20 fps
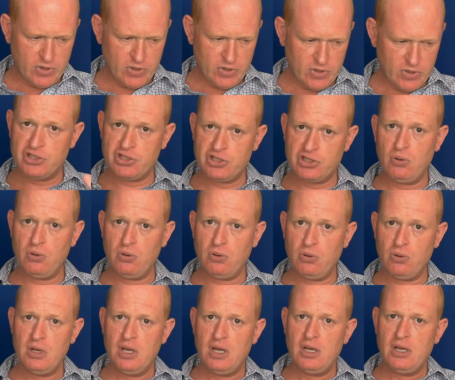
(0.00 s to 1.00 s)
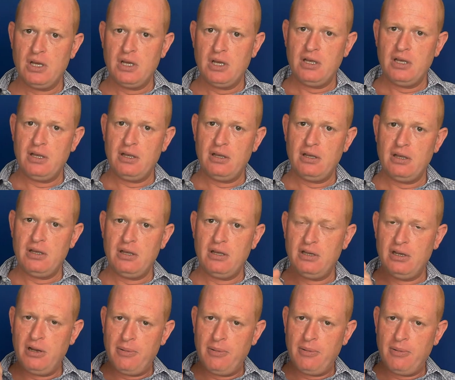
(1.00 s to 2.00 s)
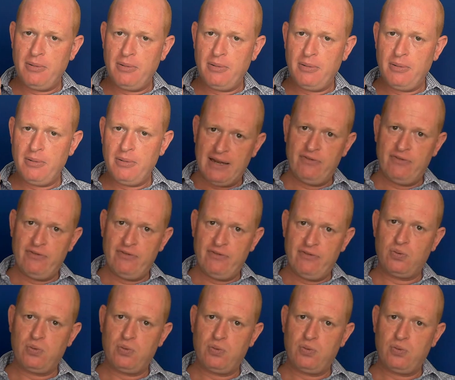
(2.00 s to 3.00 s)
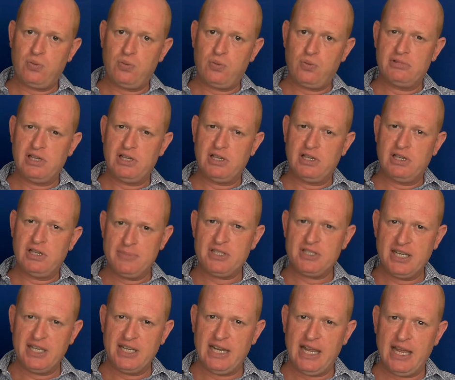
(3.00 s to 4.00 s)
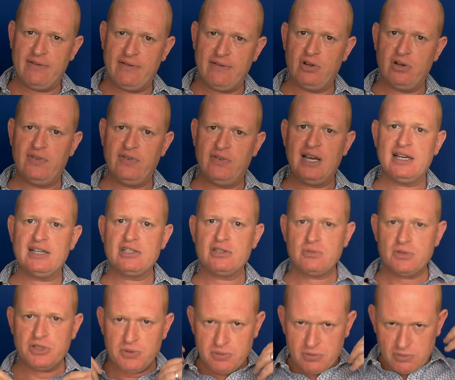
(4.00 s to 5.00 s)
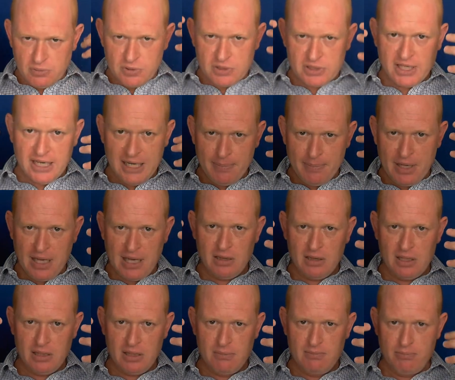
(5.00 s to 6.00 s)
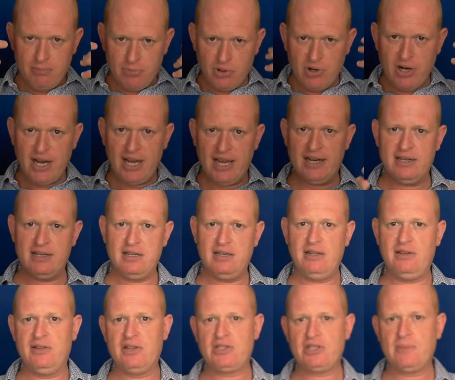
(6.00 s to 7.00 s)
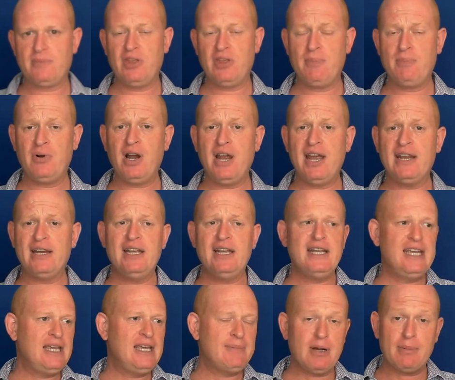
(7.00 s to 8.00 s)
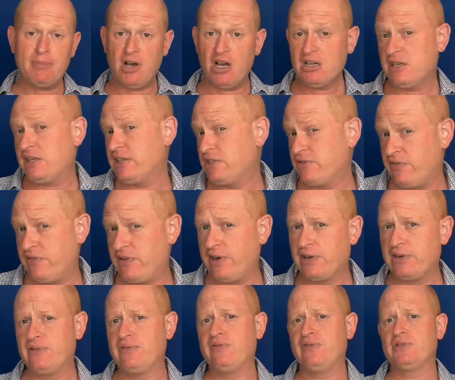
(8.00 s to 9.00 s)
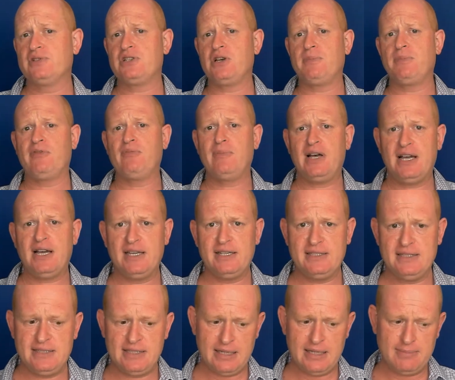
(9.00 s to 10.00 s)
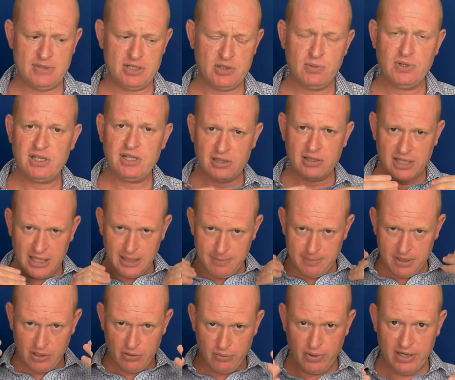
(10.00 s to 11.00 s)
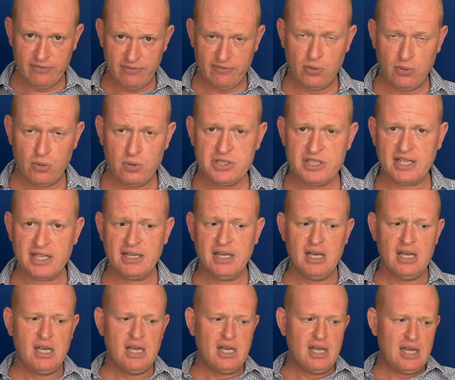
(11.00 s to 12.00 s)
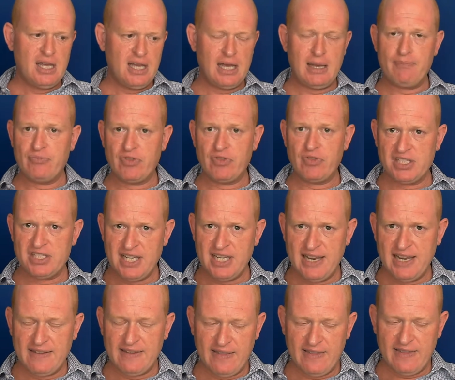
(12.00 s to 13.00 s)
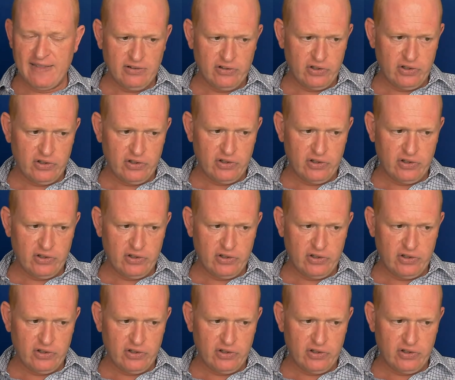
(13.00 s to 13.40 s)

store, maybe an advert they'll keep seeing an advert of ours, which will keep our brand in the top of their brain. Email marketing is very good for top of mind as well, keeping reinforcing. Saying that,